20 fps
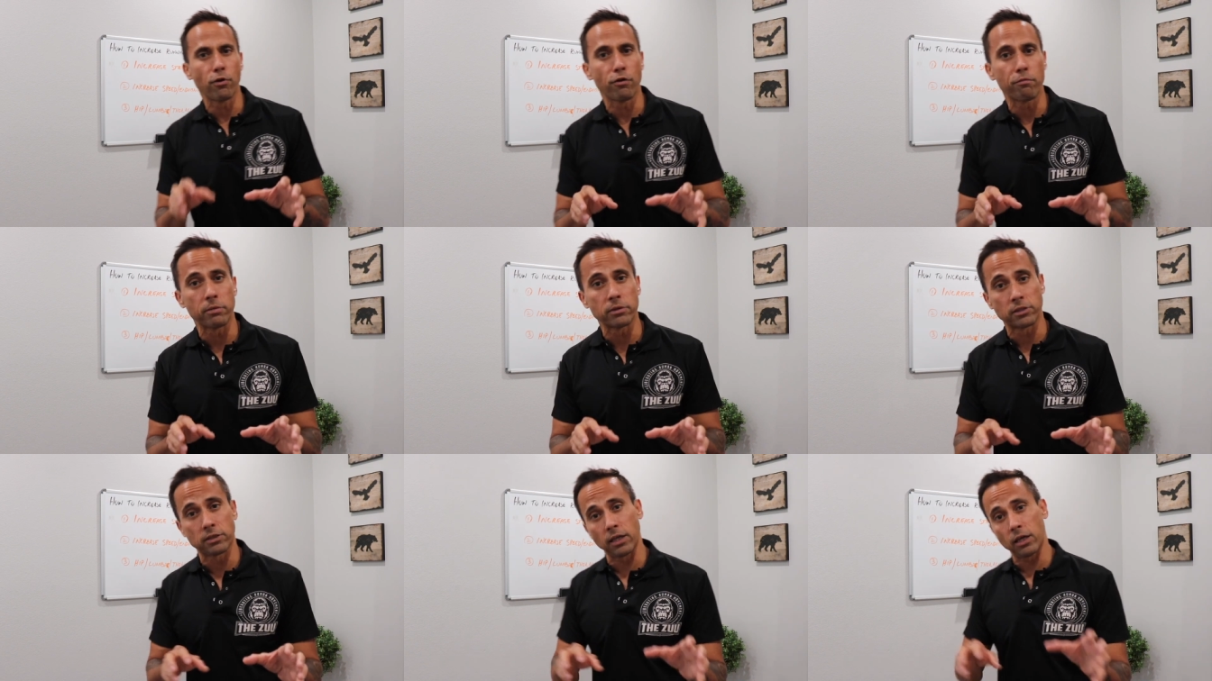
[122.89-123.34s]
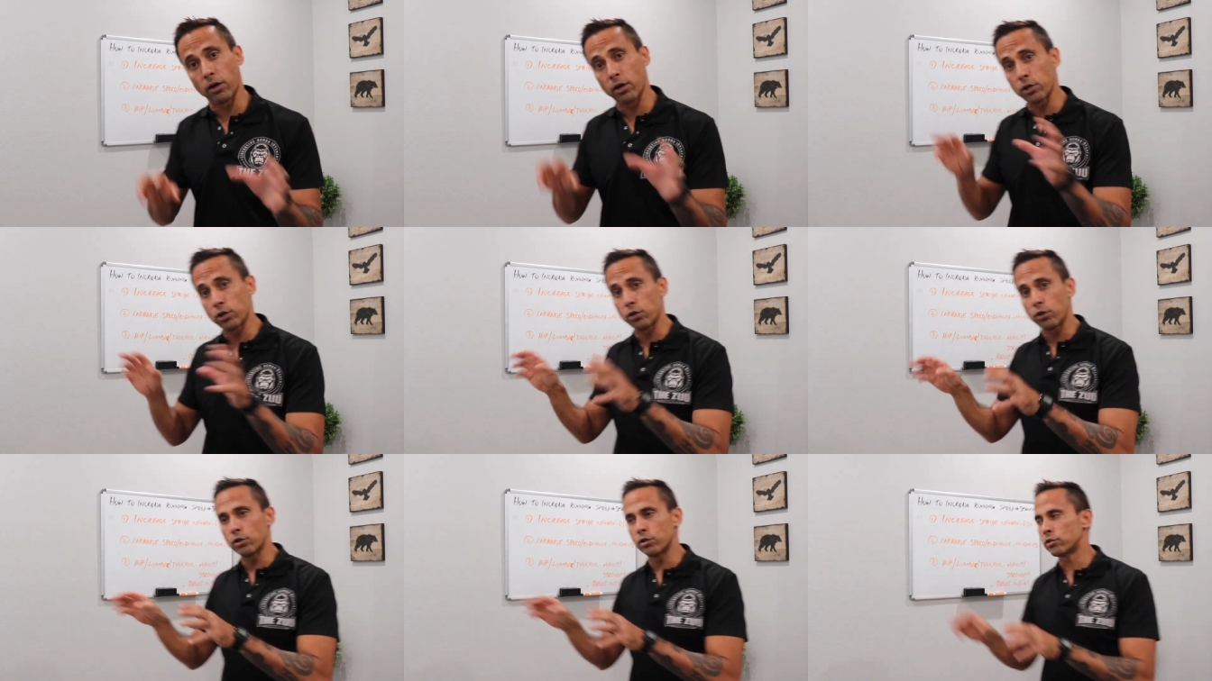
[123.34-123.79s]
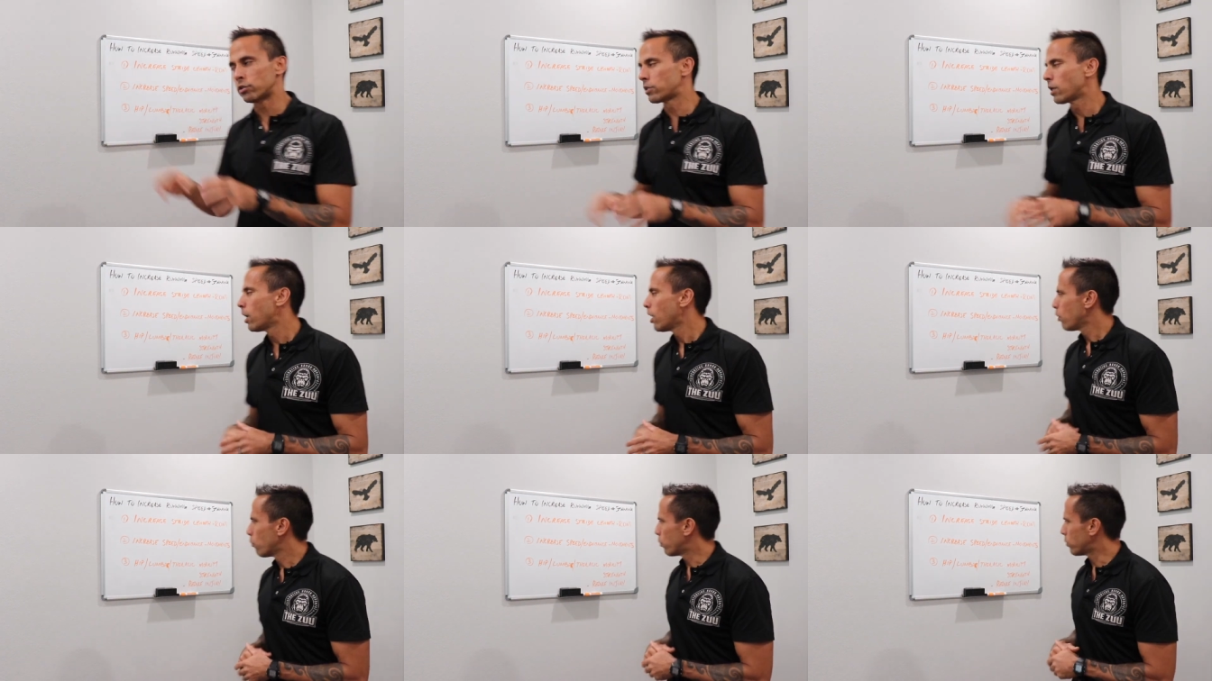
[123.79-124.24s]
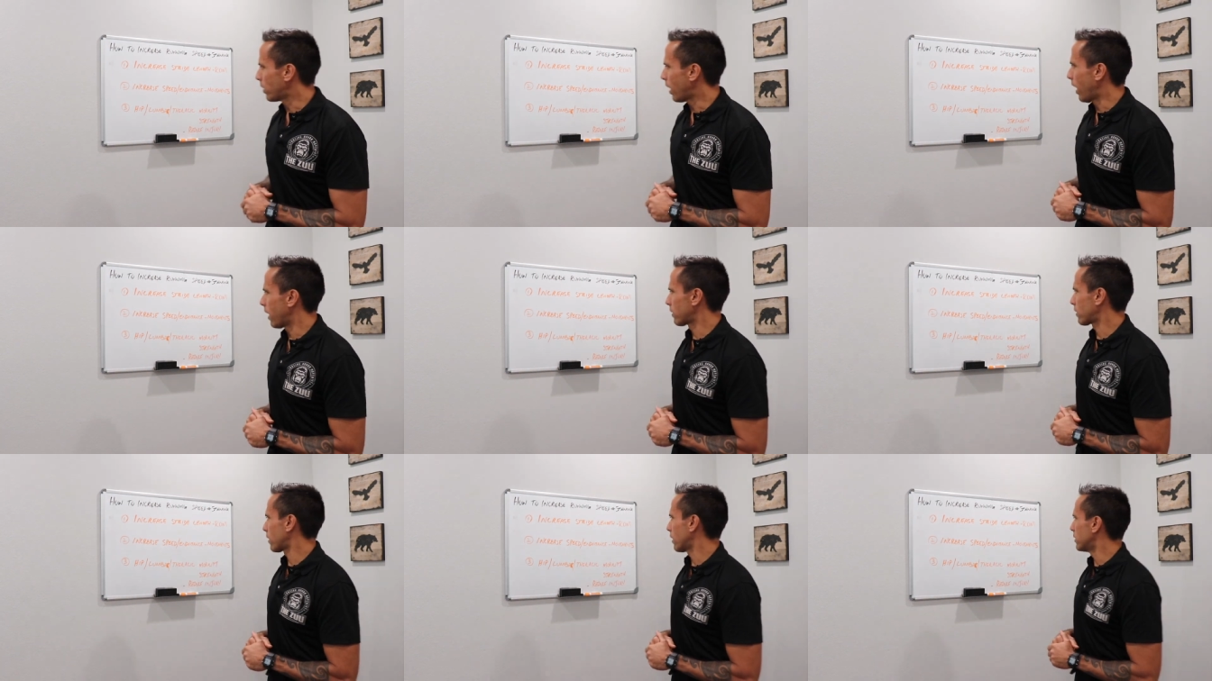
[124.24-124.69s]
movements that I use with
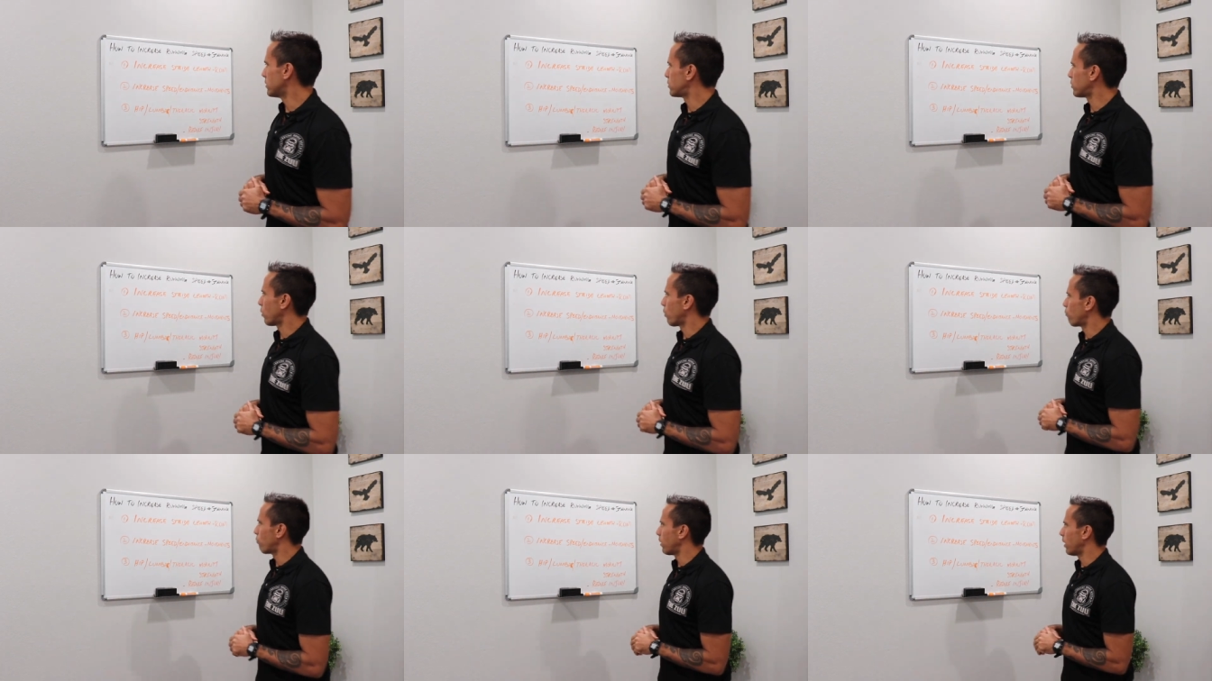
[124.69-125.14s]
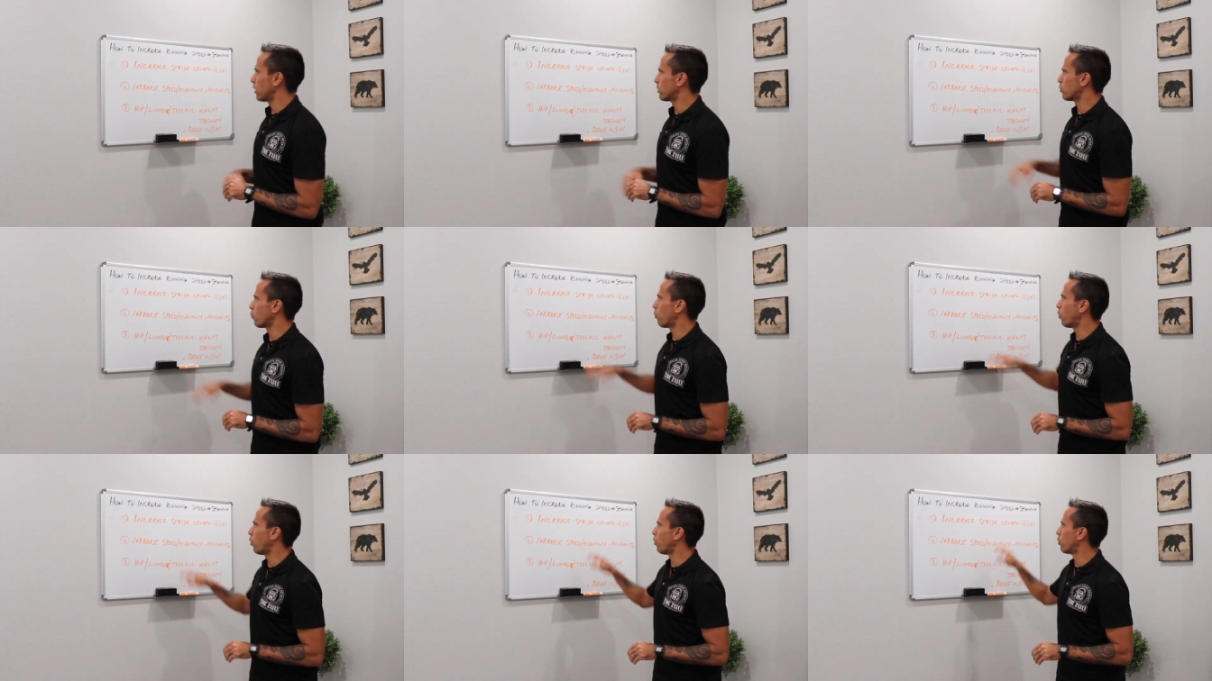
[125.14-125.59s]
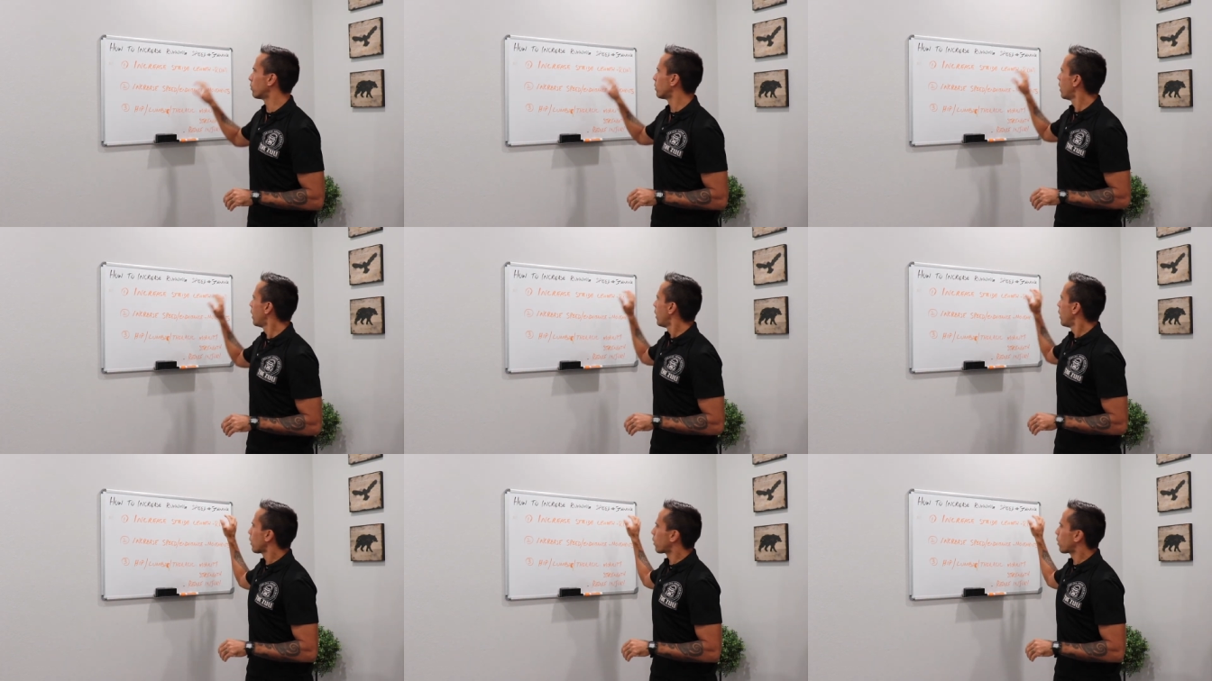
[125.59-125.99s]
athletes around the world.